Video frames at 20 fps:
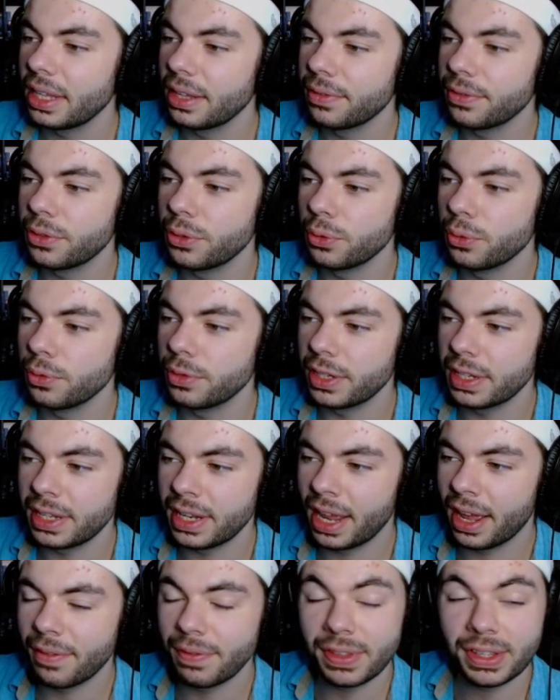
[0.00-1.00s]
if you
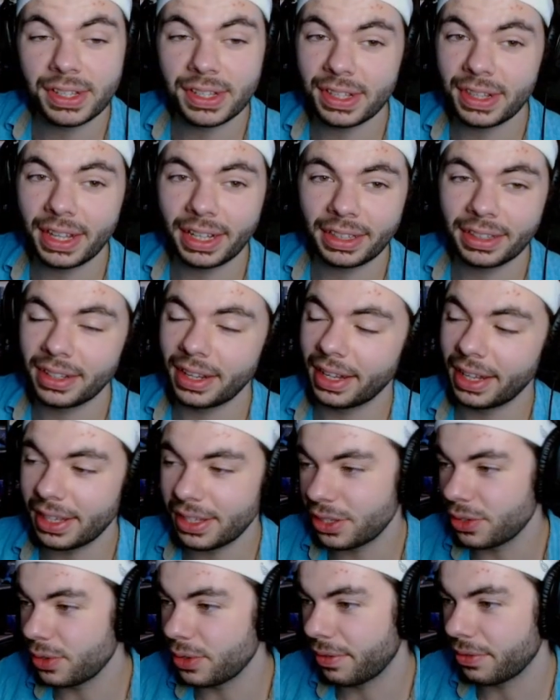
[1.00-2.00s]
didn't have this selected, I
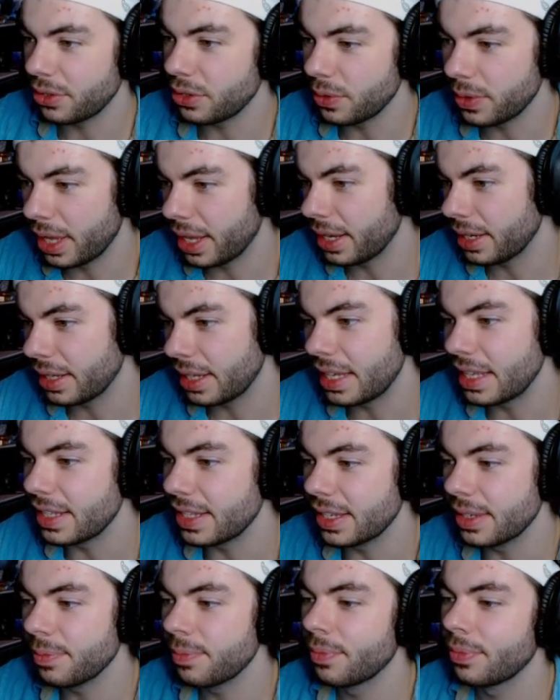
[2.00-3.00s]
guess you'd have to do that
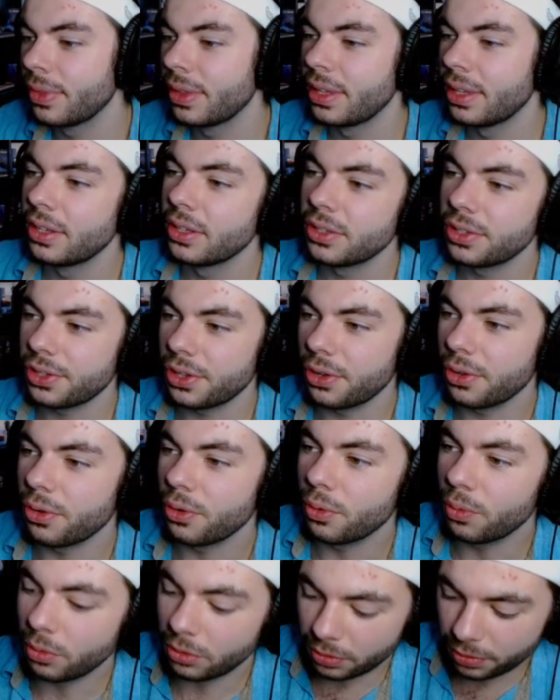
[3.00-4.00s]
easy.
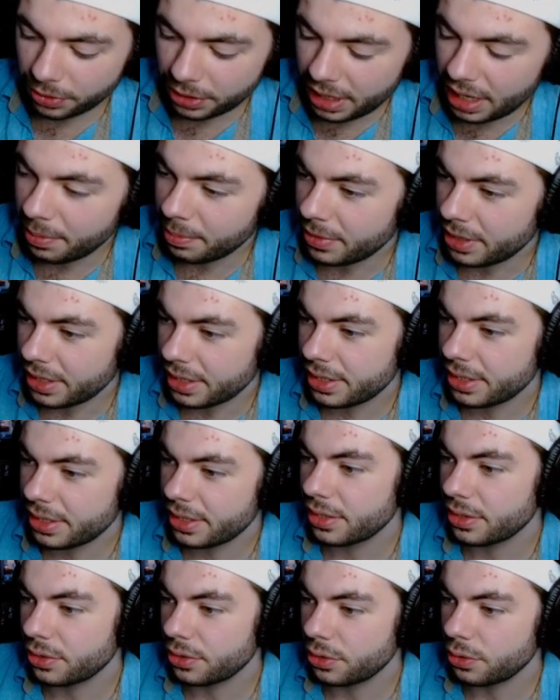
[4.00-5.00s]
So we'll rename
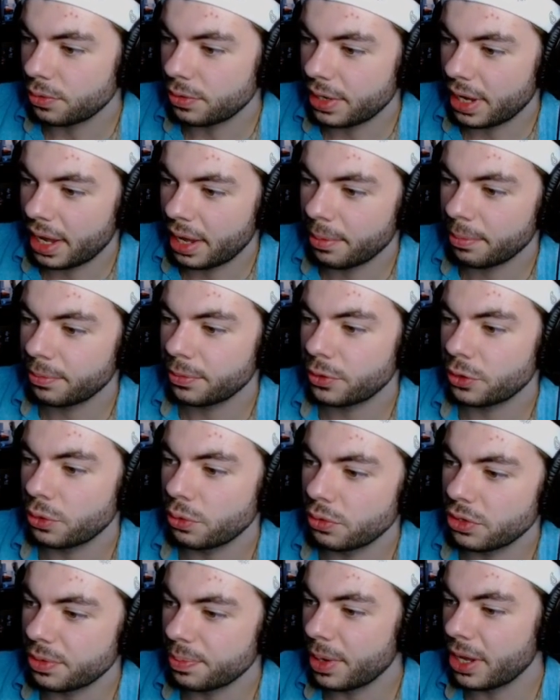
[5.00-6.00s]
this
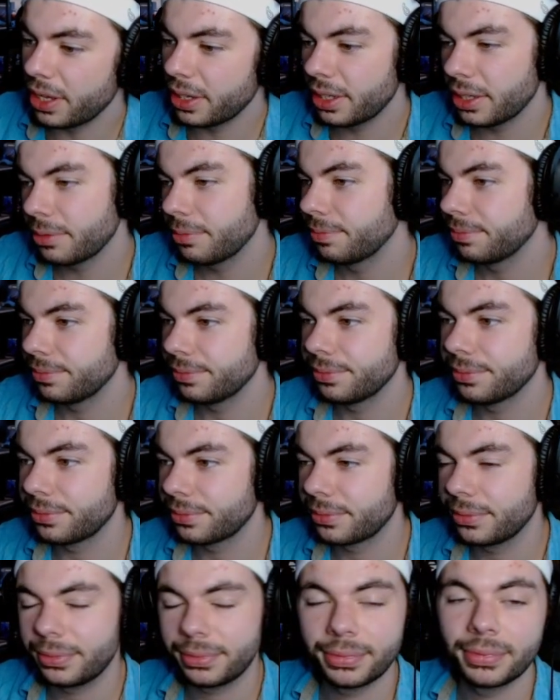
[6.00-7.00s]
TwoTapTroop,
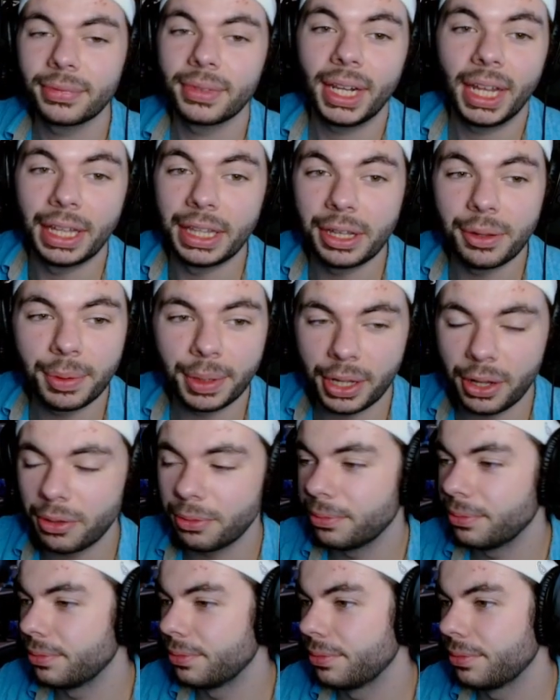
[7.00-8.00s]
and there we
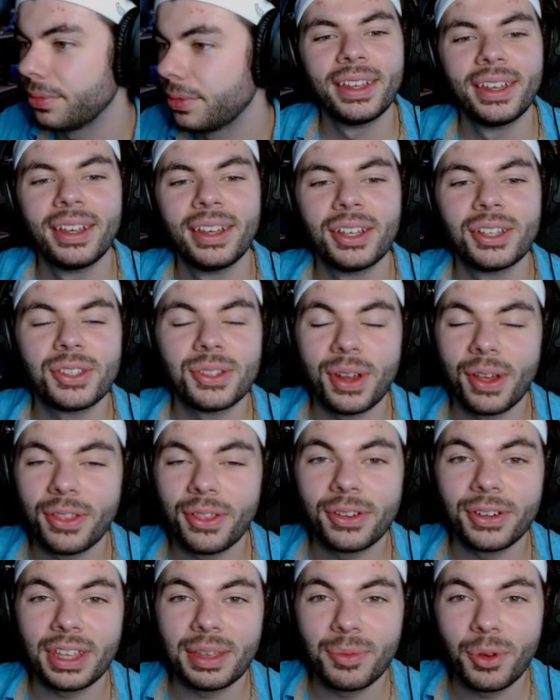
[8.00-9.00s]
go. So now
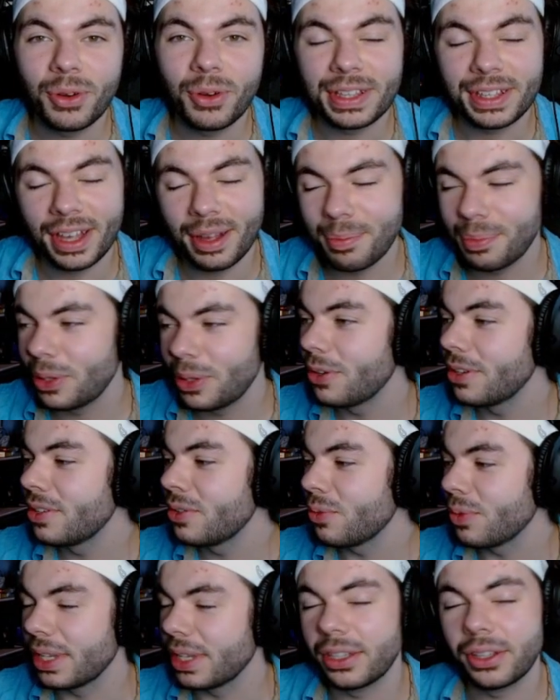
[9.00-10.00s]
that our emote is
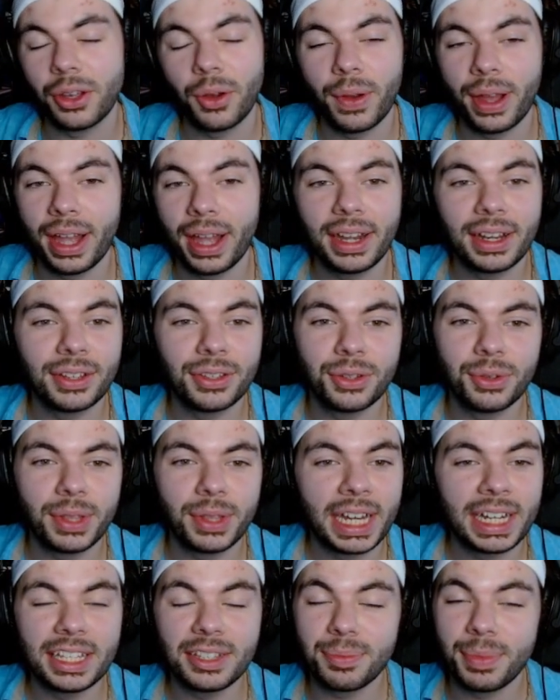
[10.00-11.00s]
uploaded, we can go ahead and do
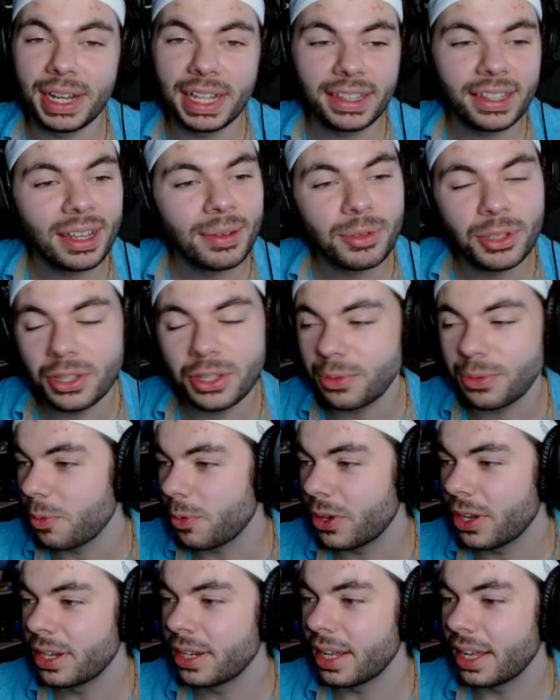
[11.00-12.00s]
that as many times as we
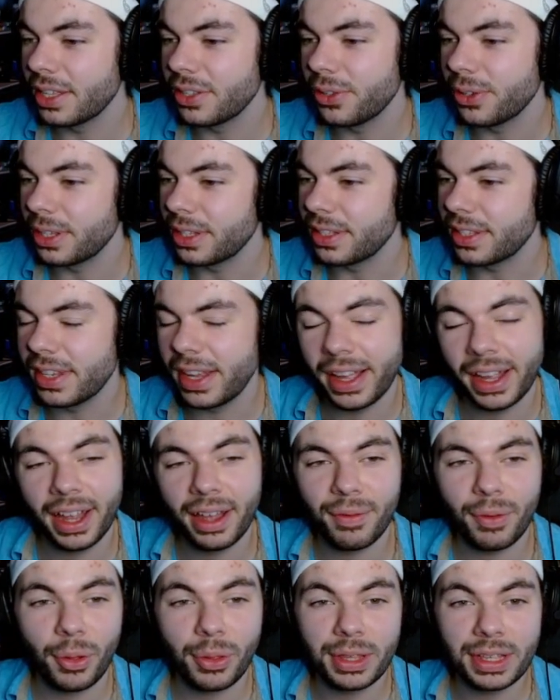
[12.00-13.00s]
want. As you can see, I
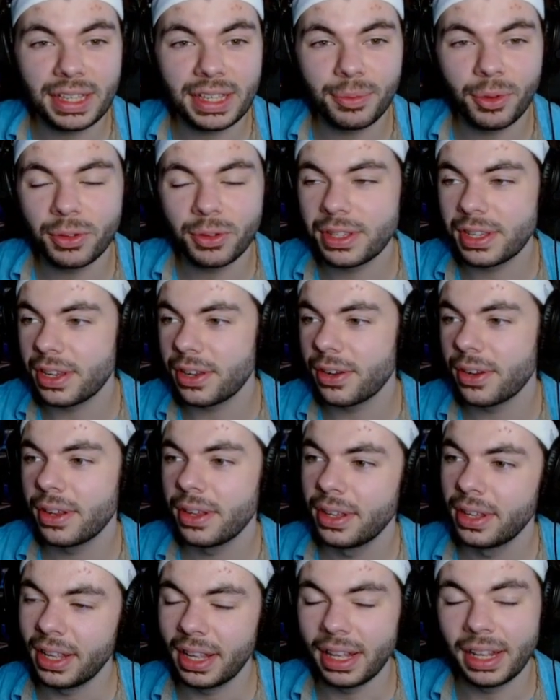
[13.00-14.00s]
have all these emotes here
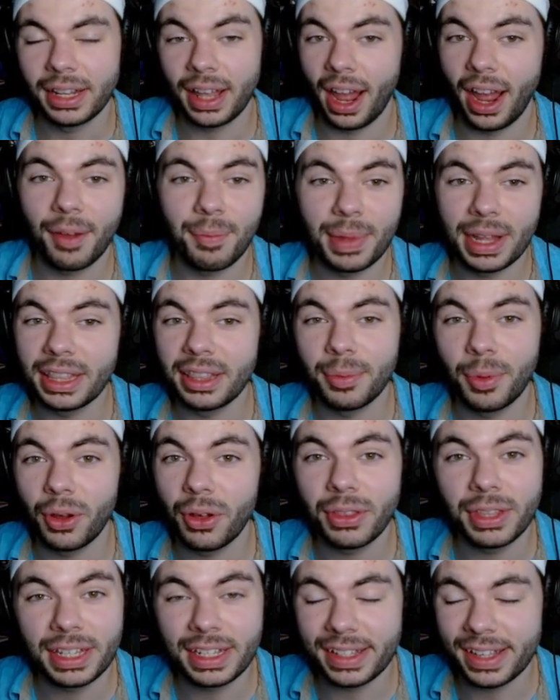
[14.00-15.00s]
and I made them
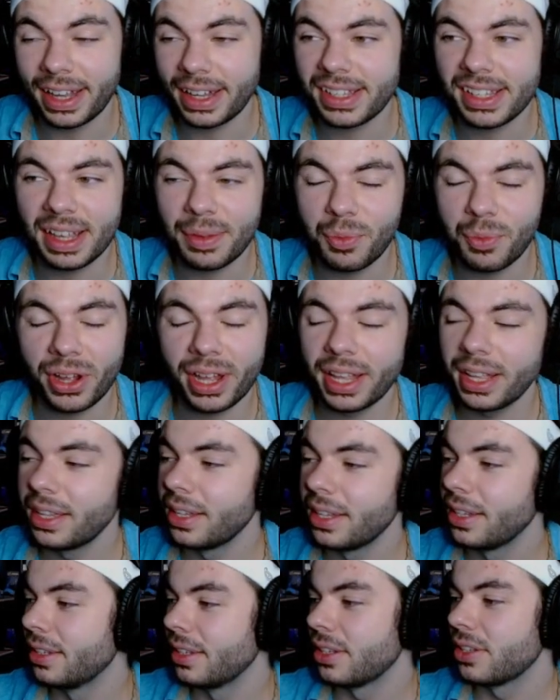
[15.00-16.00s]
all the exact same way.
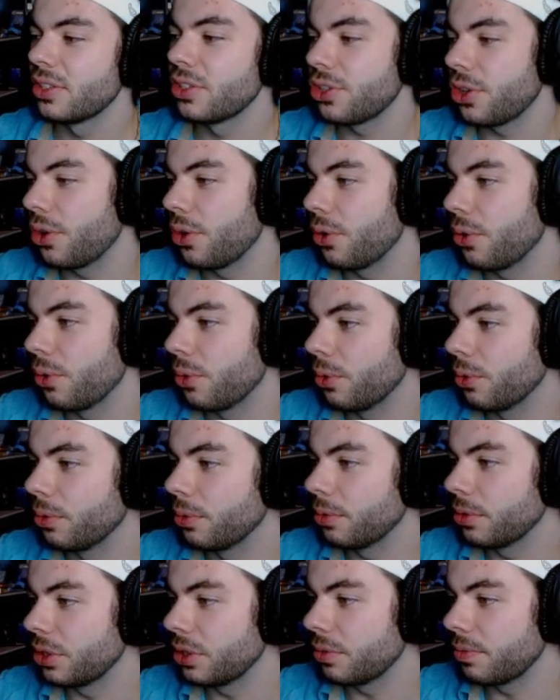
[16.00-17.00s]

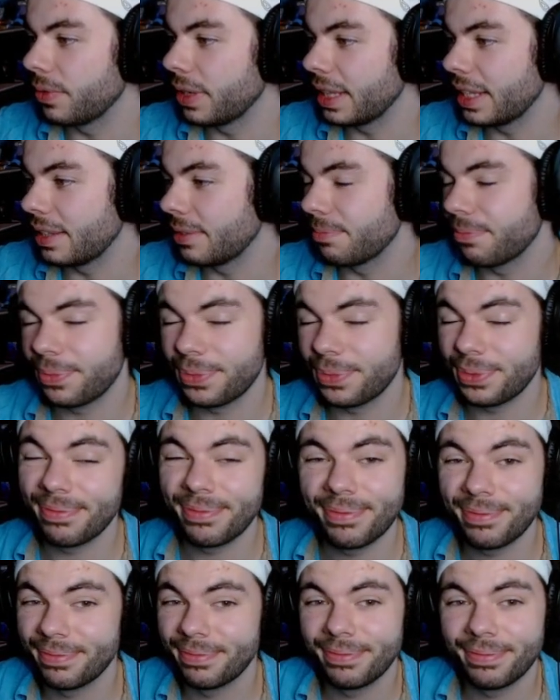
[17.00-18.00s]
So really,
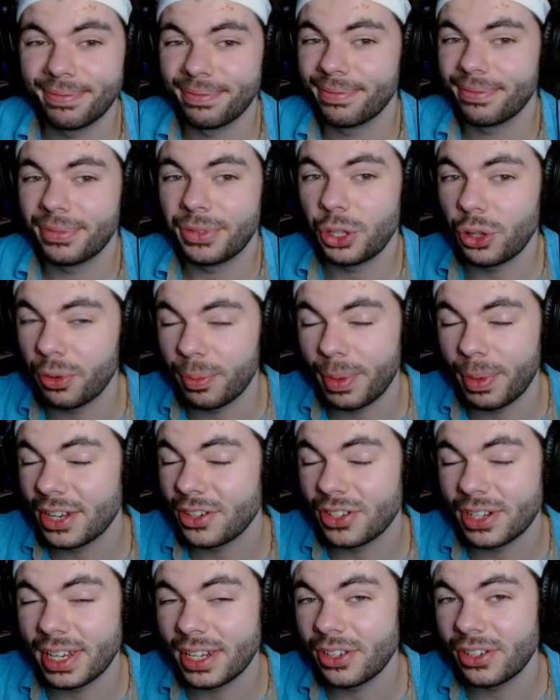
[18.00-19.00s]
your
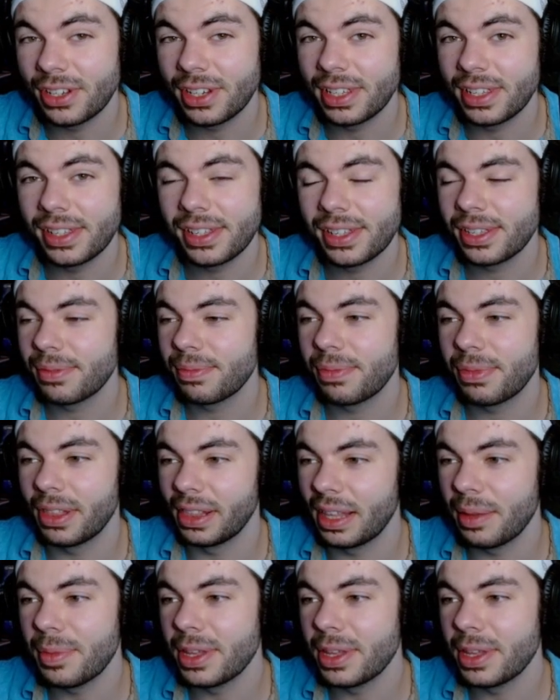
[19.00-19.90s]
imagination is the